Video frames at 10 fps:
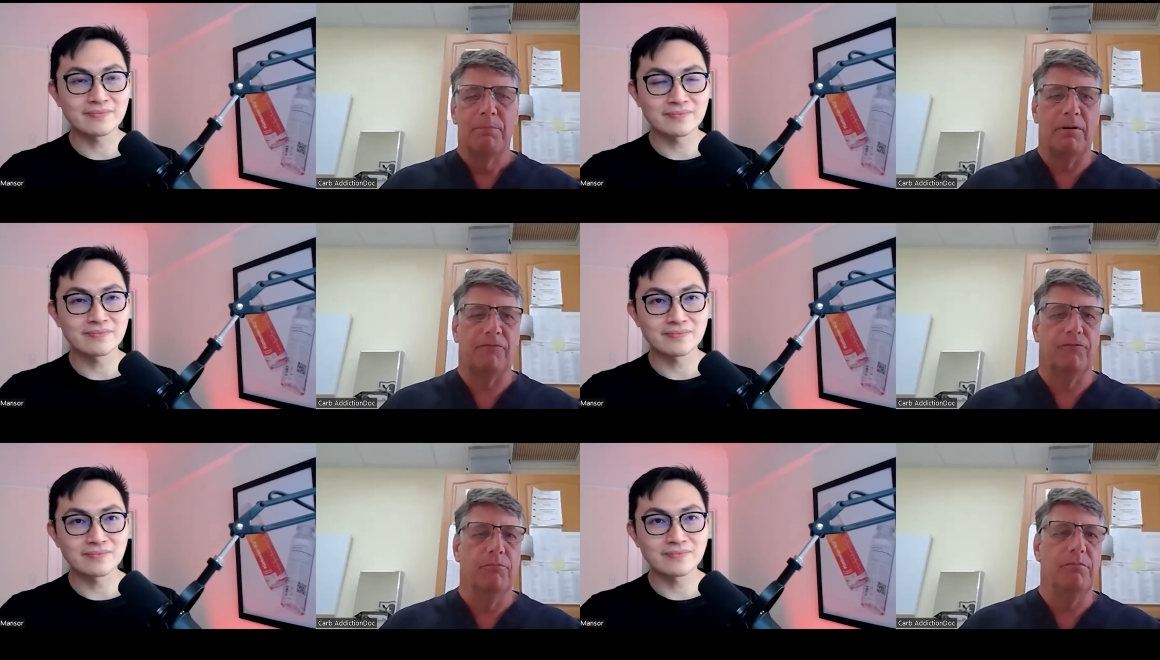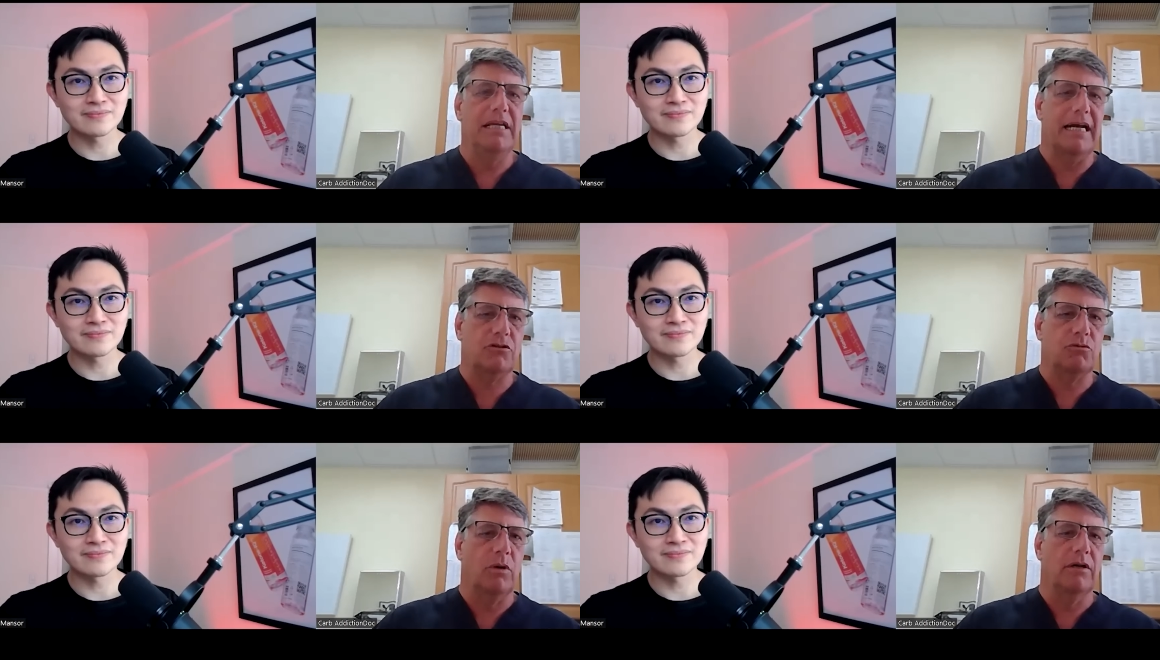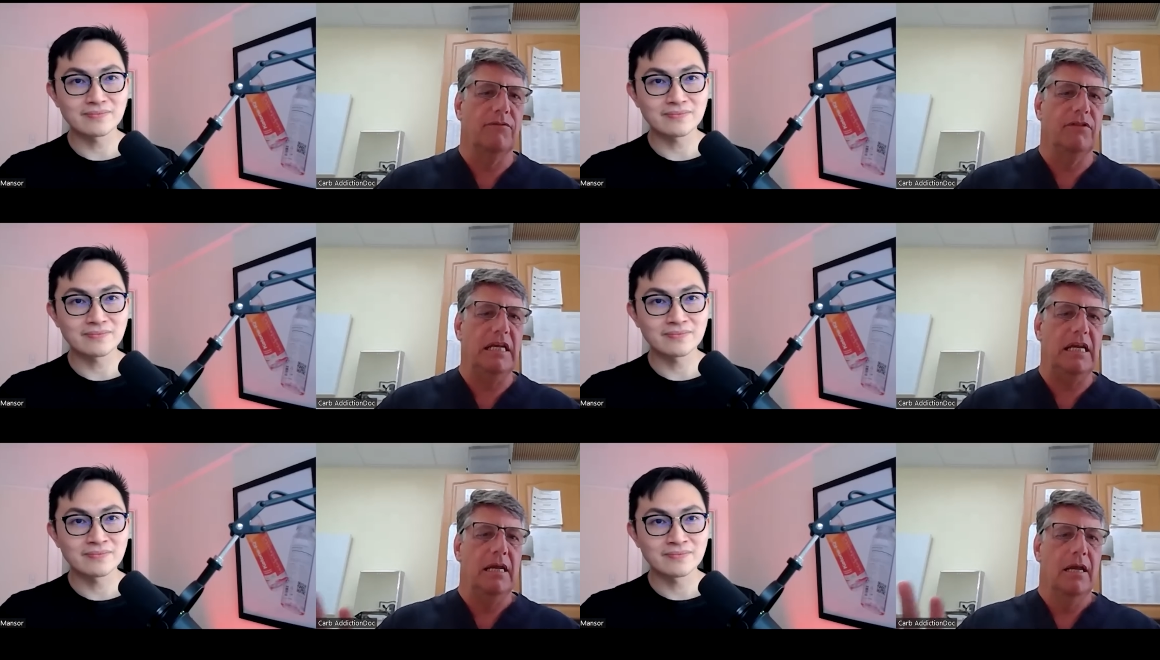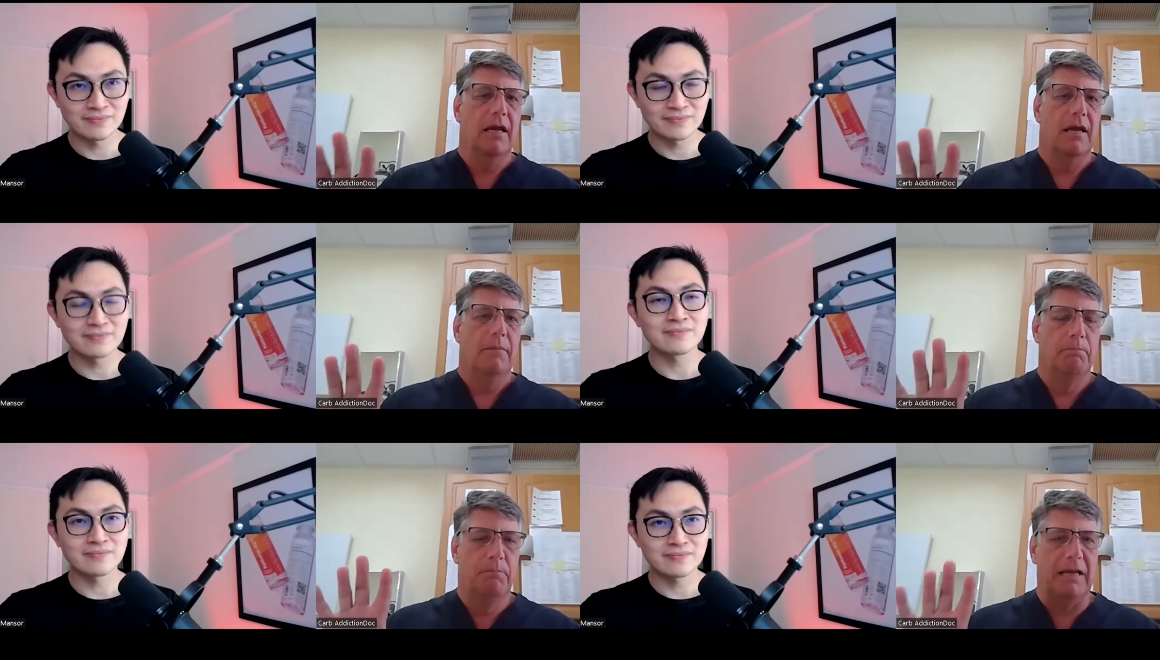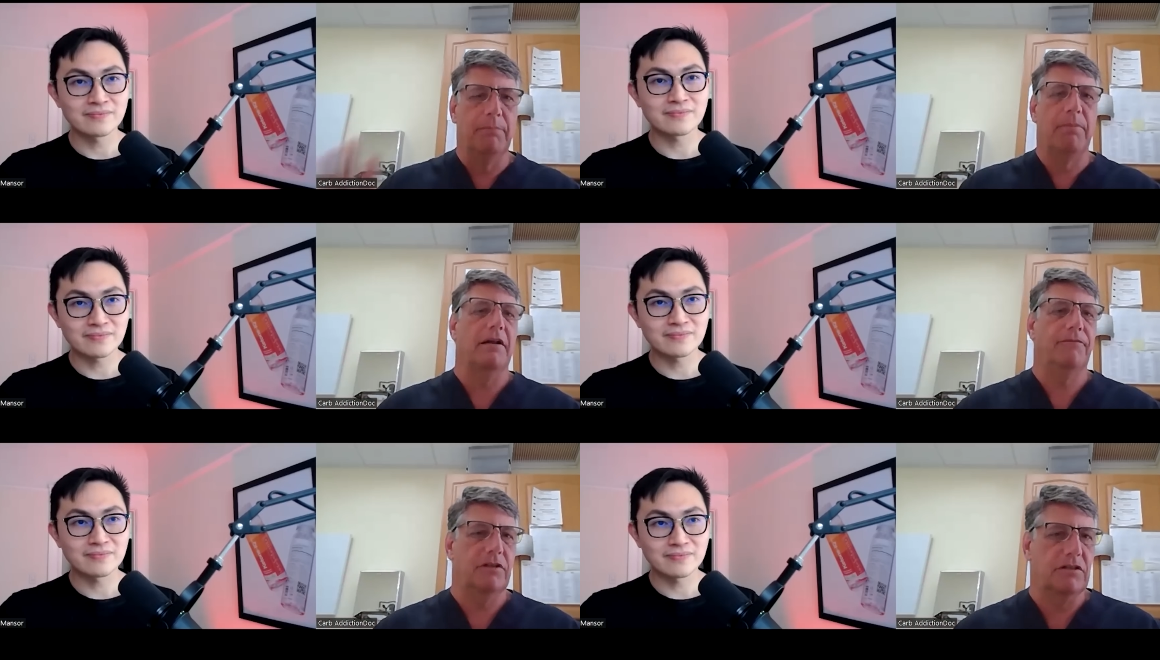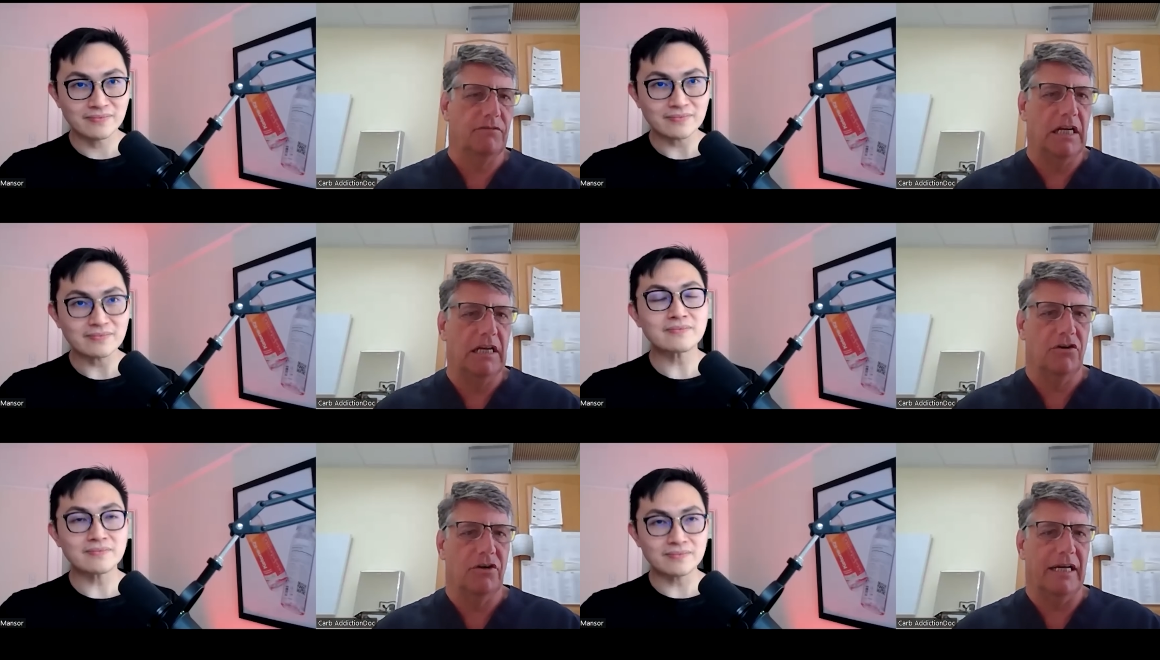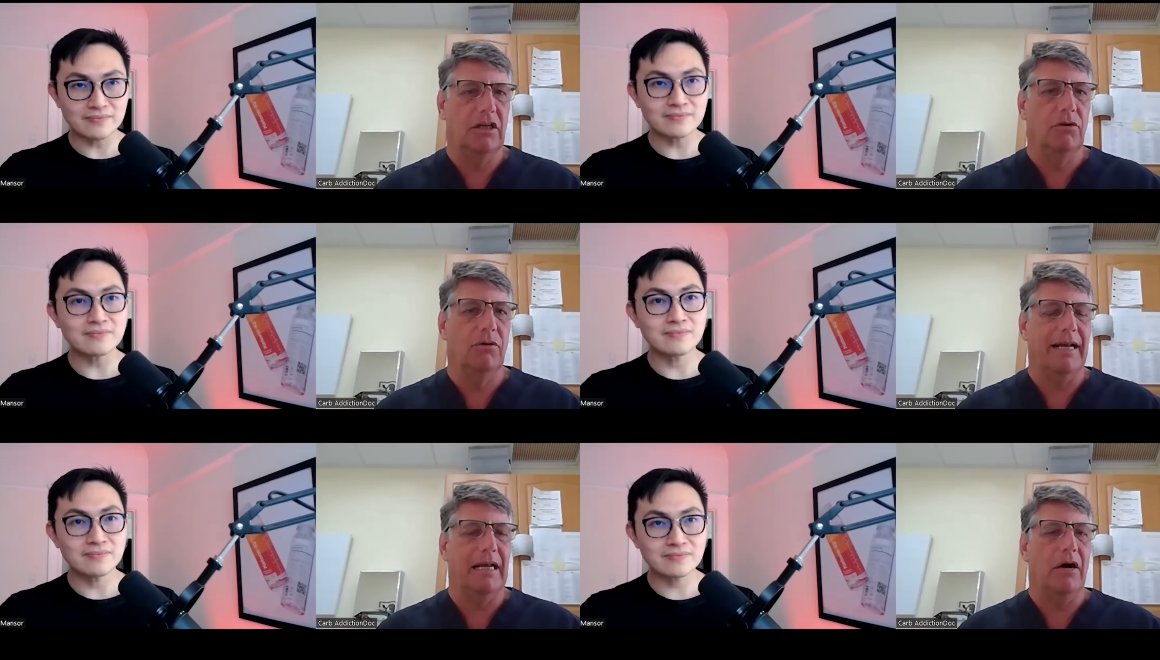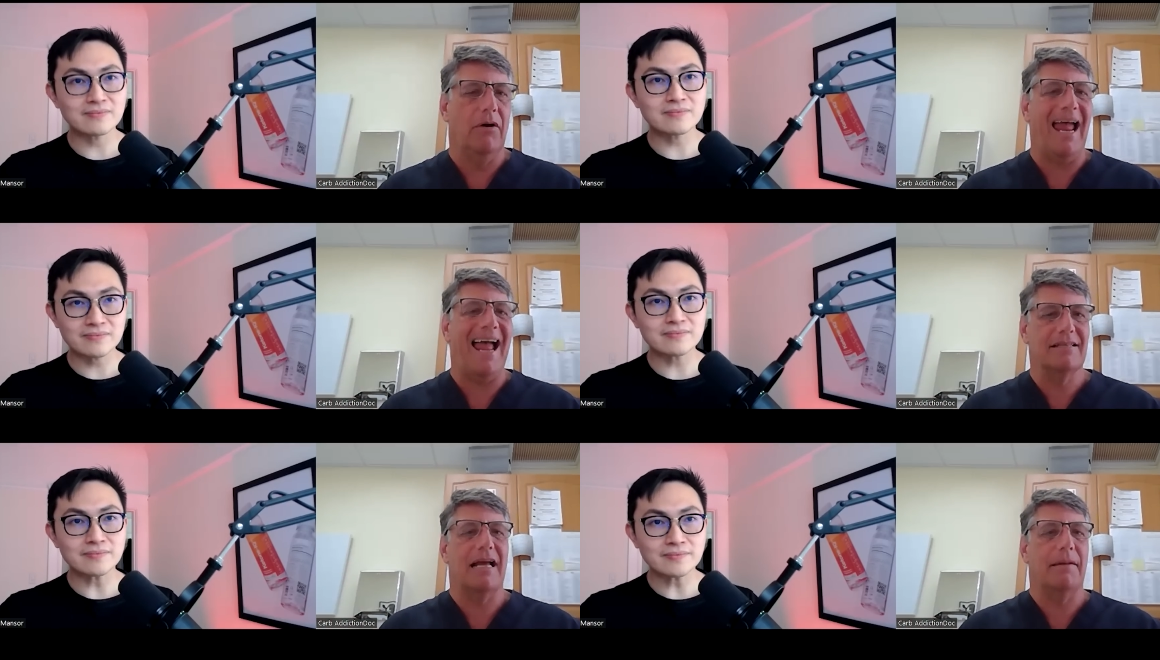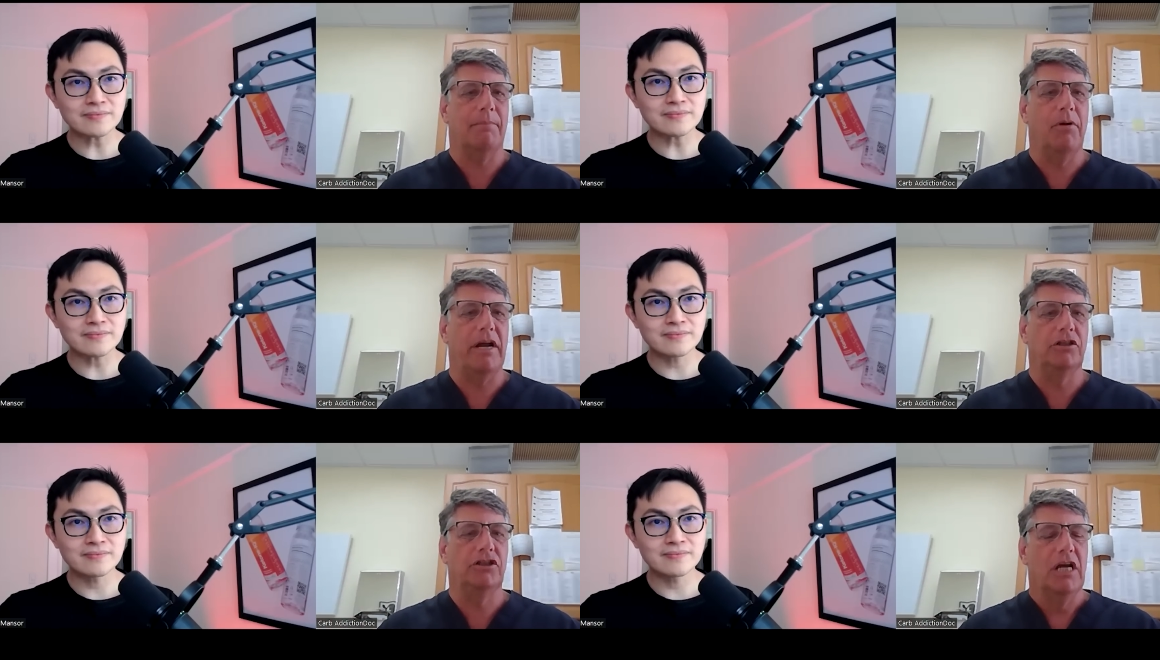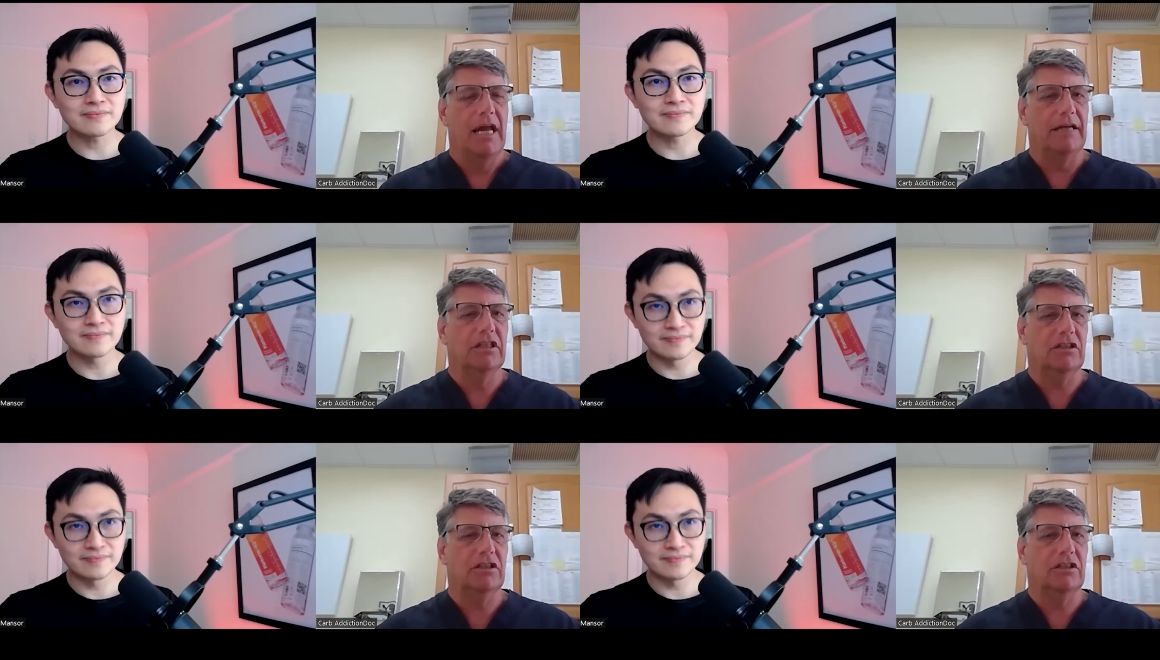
Speaker 1: But for me, that's one of the big benefits of ketone IQ right now as that bridge and